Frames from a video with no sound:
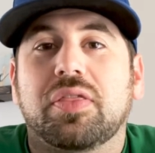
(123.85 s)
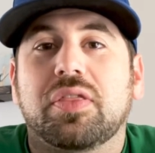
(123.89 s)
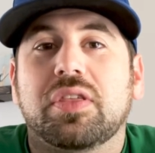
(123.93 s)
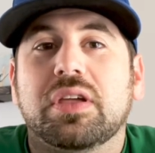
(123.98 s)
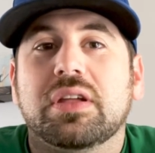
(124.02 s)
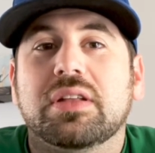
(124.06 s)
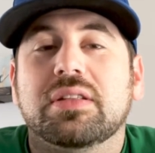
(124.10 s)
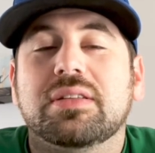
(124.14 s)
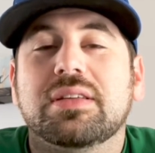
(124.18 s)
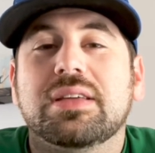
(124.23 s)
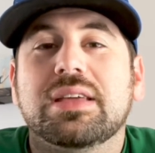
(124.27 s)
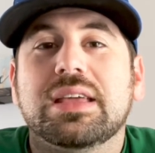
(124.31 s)

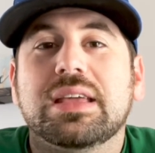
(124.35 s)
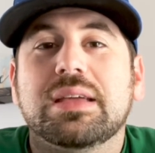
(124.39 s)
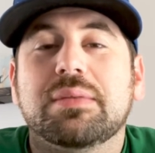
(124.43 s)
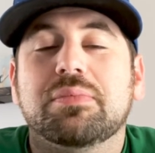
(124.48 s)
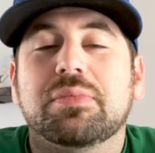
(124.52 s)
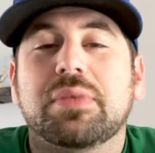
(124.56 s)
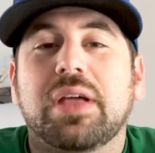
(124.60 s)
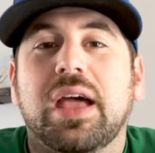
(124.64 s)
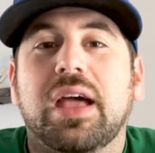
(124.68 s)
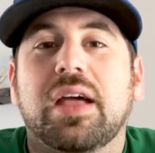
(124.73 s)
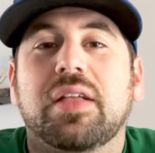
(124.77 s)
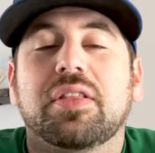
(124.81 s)
The team,
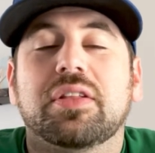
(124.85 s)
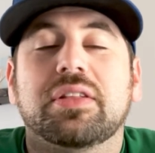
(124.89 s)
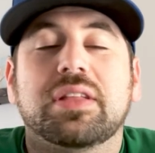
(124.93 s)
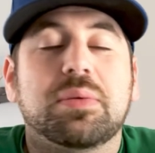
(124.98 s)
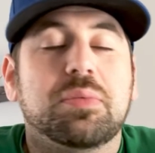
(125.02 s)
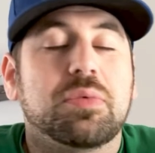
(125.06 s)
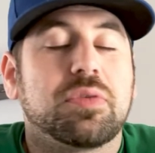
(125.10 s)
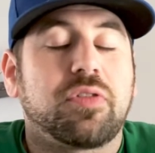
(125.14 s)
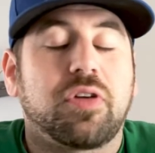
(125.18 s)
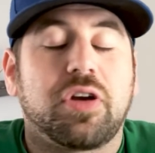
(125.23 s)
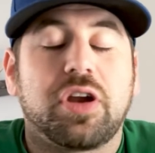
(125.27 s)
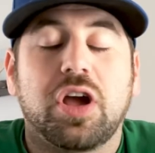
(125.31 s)
the, the team
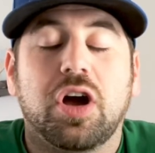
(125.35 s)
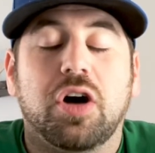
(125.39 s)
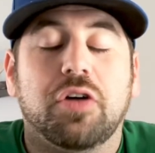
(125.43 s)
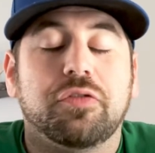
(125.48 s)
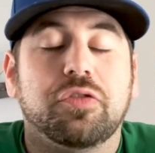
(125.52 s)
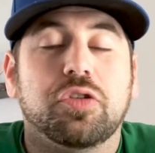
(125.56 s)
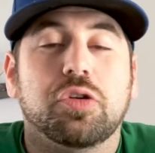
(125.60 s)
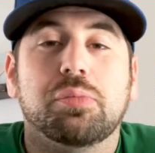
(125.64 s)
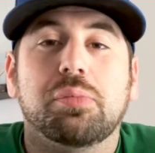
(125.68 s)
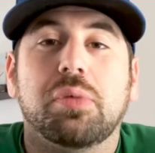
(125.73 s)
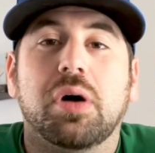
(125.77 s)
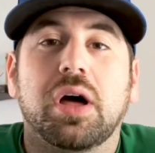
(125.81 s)
was very
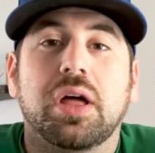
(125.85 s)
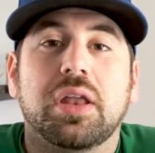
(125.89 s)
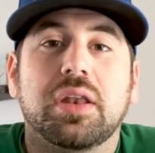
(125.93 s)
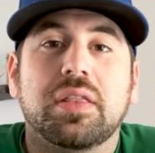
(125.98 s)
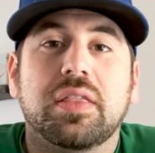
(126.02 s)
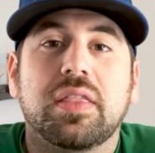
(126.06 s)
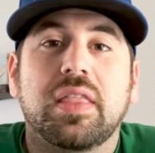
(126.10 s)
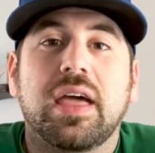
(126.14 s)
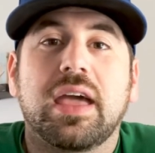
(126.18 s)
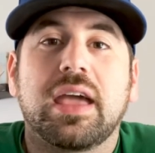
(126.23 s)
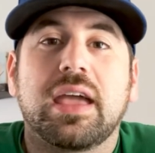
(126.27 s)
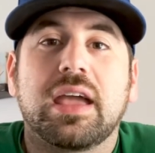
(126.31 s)
helpful, but
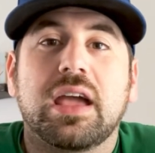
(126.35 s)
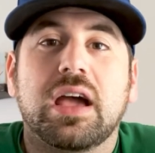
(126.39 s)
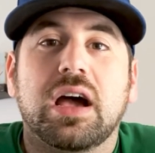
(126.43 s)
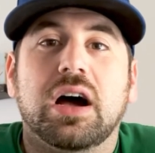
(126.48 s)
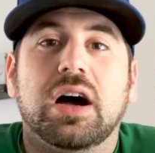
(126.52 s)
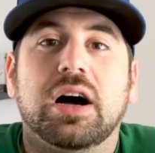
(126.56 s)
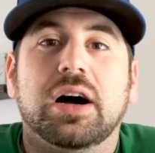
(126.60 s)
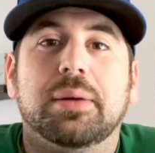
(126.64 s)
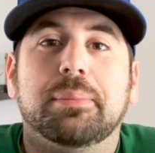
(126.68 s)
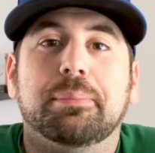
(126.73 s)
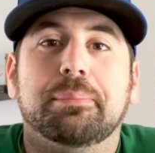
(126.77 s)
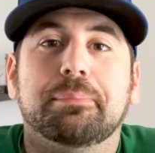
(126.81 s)
they
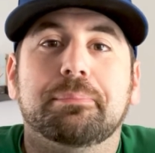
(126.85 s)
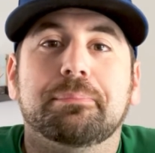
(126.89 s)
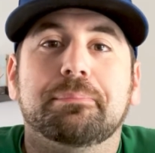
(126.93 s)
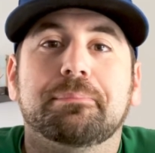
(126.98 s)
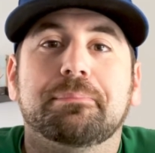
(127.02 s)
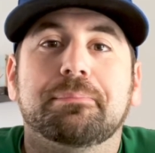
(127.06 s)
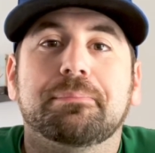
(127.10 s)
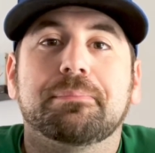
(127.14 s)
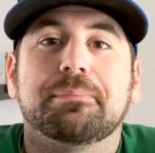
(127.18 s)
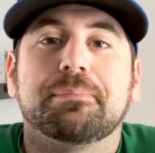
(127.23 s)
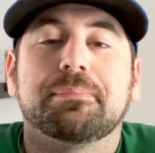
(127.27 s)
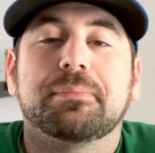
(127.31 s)
um,
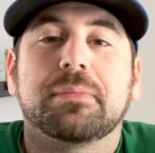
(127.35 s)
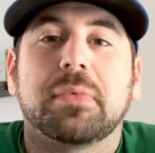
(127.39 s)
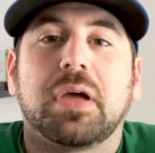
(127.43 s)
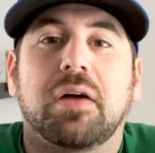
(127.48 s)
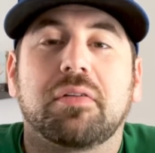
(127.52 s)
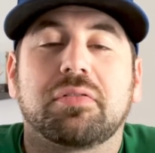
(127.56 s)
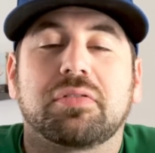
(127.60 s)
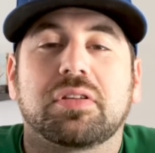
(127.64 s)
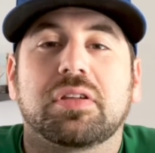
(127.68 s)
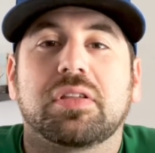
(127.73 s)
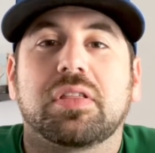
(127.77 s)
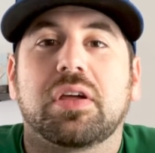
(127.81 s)

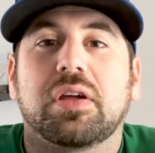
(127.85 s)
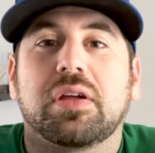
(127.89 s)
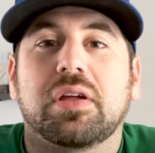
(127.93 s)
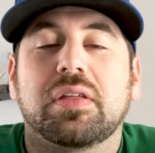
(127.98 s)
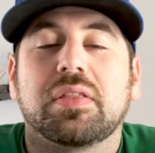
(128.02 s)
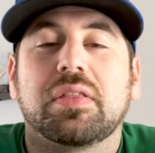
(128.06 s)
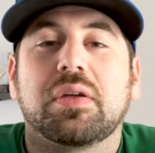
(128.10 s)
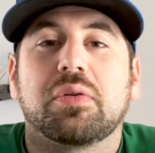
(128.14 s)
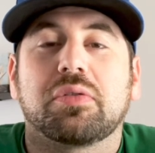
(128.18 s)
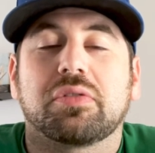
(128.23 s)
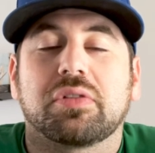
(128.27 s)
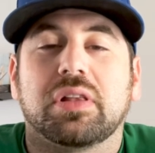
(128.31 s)
obviously there,
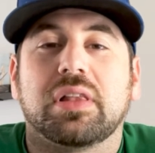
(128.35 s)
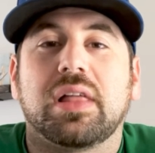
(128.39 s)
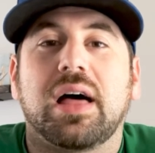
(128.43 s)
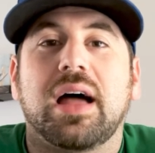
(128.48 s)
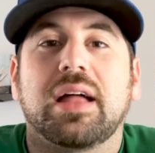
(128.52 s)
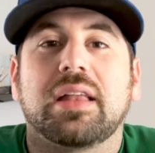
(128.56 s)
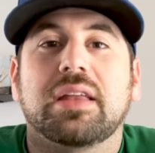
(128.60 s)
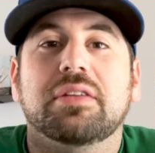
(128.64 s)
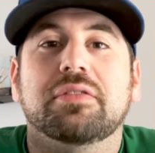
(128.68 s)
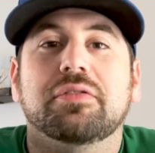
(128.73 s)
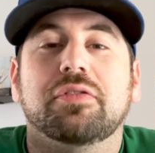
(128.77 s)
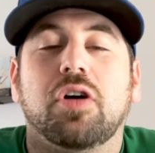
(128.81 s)
there, was a
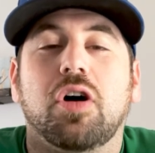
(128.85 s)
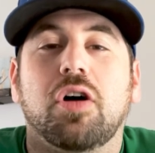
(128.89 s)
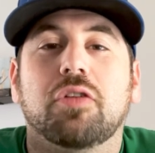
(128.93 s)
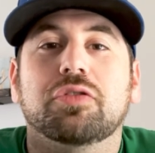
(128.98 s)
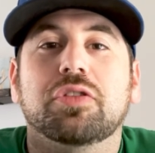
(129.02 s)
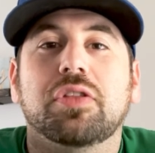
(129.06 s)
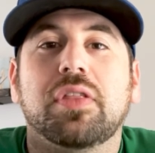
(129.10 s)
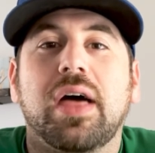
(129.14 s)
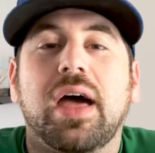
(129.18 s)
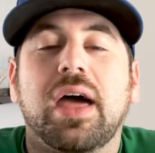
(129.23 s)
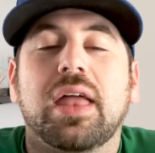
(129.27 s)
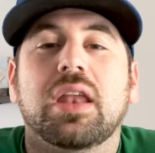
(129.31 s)
lot involved
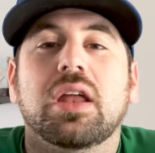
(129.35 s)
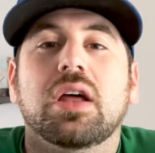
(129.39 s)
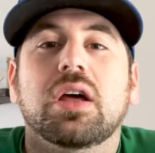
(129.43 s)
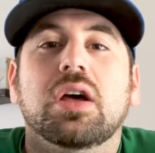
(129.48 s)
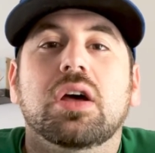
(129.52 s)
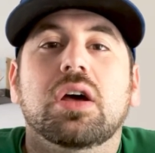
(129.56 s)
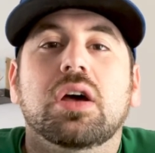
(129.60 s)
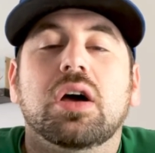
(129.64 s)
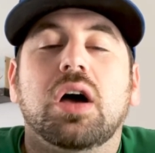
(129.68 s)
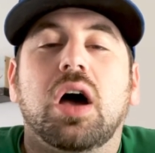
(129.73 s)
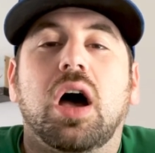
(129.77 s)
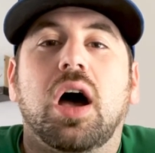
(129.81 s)
in that.
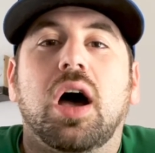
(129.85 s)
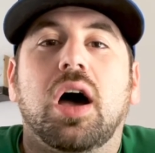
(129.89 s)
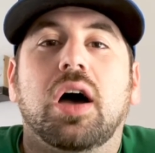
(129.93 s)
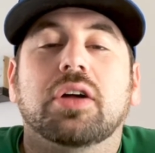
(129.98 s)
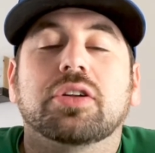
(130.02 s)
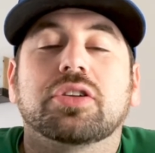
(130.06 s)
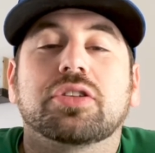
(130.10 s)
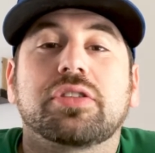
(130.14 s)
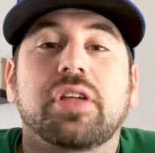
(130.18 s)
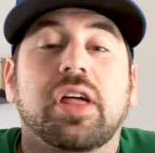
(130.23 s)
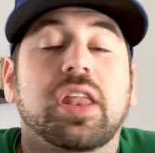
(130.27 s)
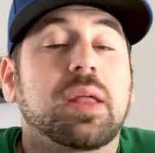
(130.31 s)
Uh,
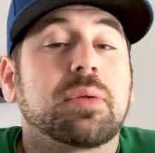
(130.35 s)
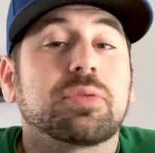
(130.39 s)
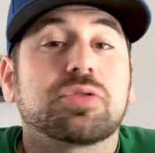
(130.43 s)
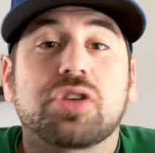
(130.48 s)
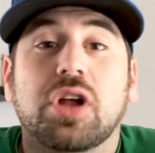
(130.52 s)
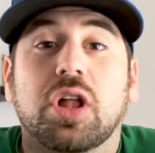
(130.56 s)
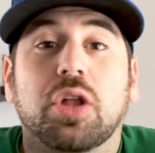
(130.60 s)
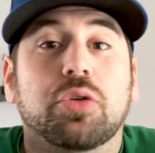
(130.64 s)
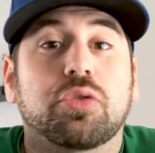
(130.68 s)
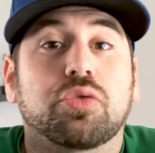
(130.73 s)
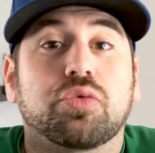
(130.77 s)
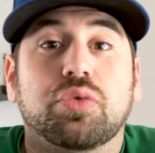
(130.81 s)
setting up
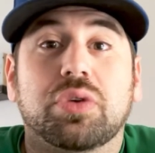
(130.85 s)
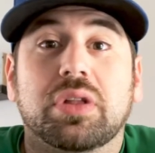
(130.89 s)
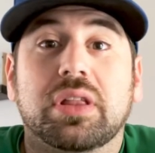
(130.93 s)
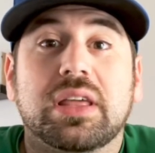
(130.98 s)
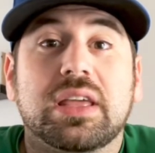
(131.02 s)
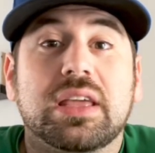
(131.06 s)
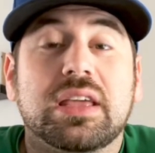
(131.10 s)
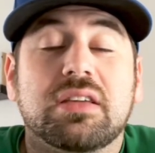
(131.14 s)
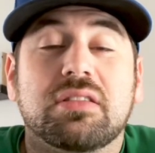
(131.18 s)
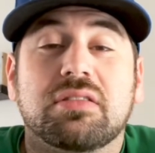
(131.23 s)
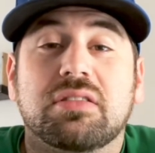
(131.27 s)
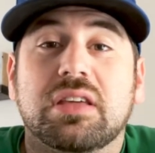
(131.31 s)
Trello is
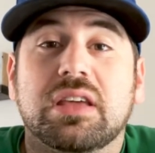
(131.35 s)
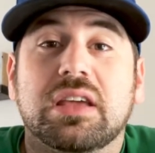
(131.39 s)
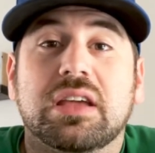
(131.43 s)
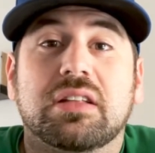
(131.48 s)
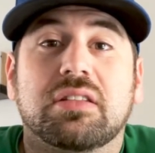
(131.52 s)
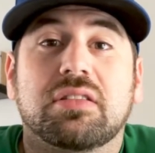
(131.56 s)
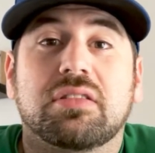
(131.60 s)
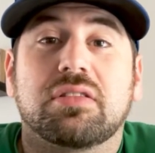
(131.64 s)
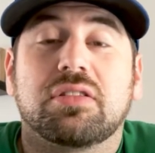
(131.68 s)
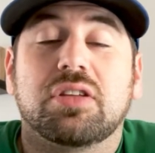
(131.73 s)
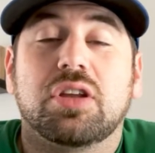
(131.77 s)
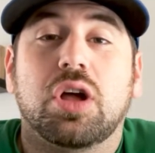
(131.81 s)
really easy.
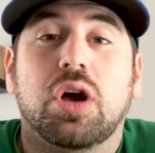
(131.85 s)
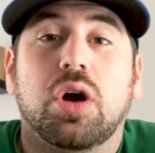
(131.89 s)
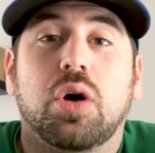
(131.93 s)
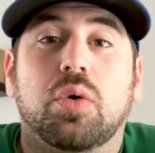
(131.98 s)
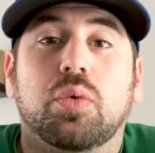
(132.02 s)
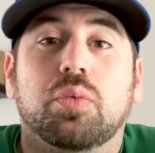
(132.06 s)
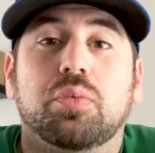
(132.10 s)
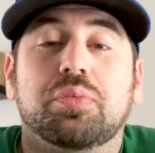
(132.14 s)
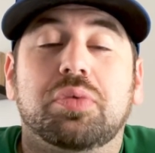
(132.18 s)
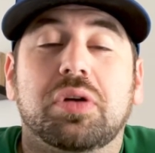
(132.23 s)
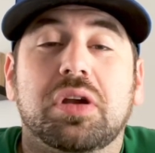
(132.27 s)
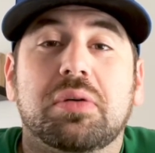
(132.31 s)
It's you
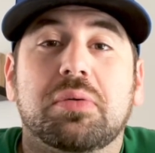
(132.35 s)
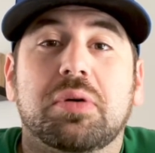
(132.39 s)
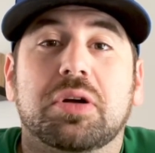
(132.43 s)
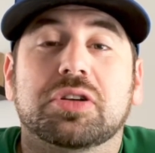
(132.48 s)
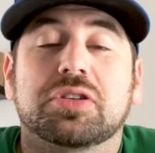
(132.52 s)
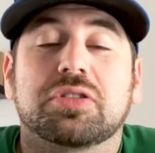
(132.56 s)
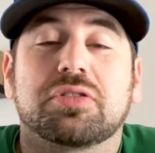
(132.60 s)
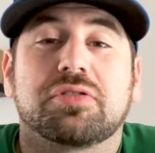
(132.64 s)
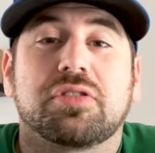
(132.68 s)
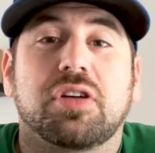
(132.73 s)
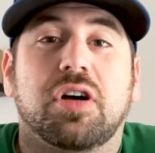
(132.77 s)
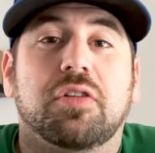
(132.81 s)
know pretty
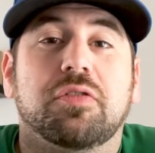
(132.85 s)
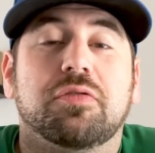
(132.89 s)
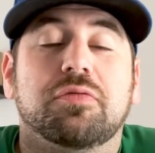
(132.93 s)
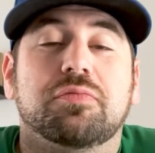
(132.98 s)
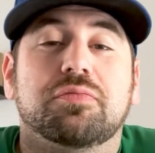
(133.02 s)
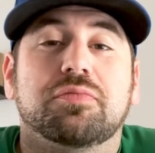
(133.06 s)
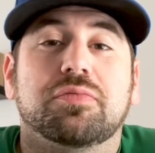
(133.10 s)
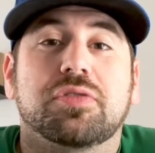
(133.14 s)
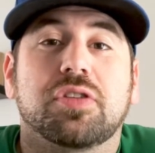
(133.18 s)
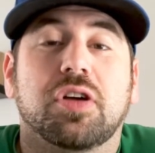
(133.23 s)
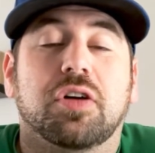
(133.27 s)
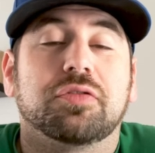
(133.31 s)
much self
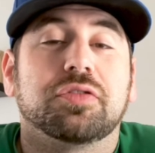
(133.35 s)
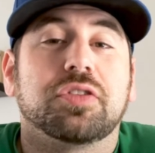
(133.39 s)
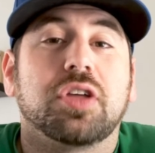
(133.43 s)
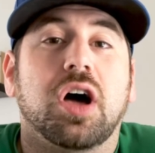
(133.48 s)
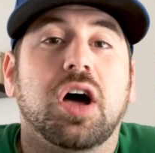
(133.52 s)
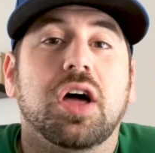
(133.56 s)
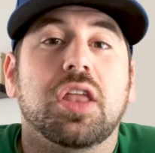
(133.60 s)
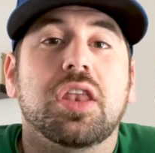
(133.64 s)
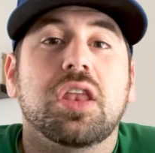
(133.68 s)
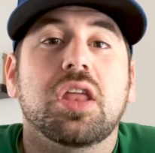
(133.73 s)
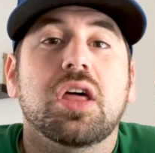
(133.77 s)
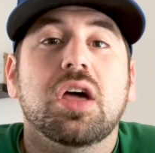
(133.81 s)
self
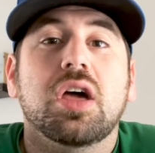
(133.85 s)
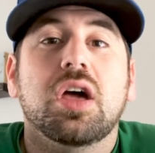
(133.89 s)
done.